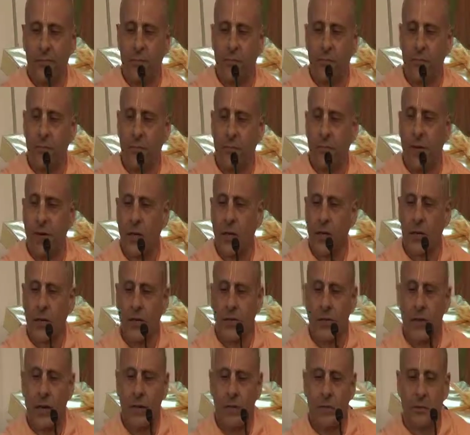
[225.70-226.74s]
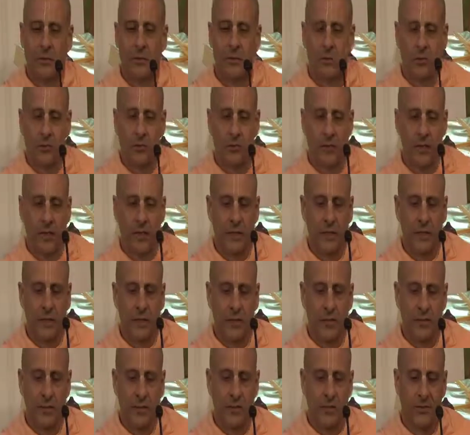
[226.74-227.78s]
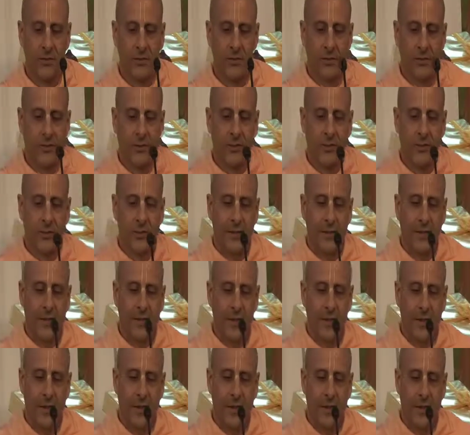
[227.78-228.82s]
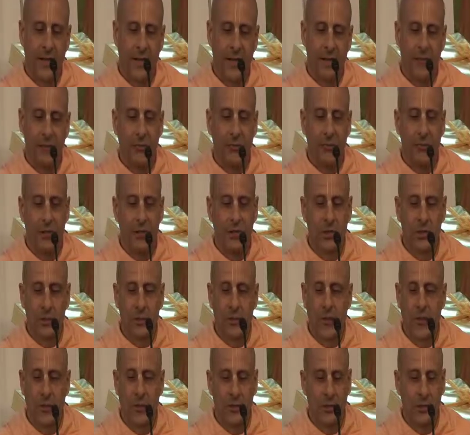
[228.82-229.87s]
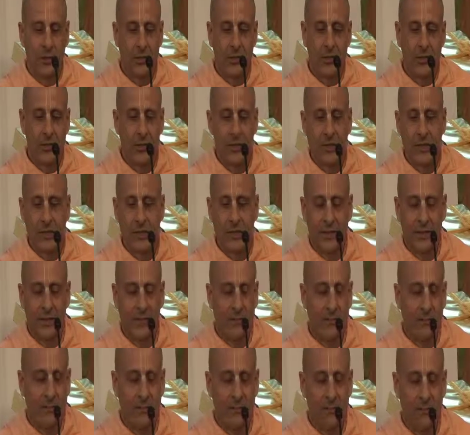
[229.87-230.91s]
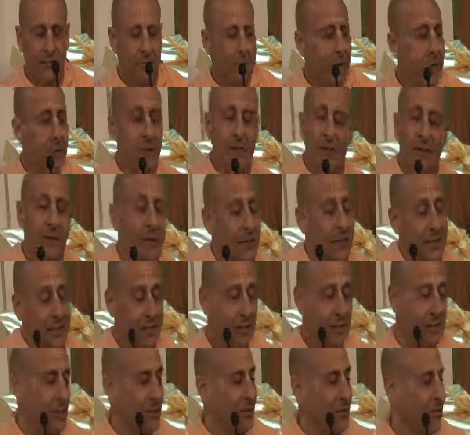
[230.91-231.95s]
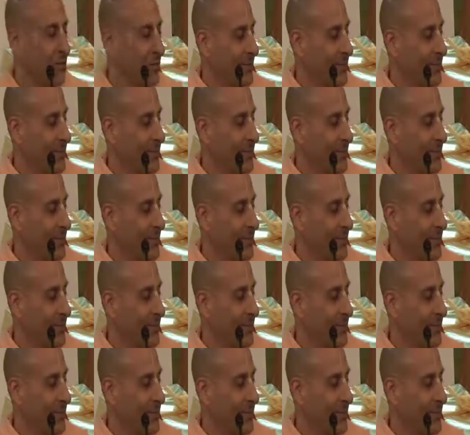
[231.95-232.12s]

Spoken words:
You're walking down the street and you smell something very nice.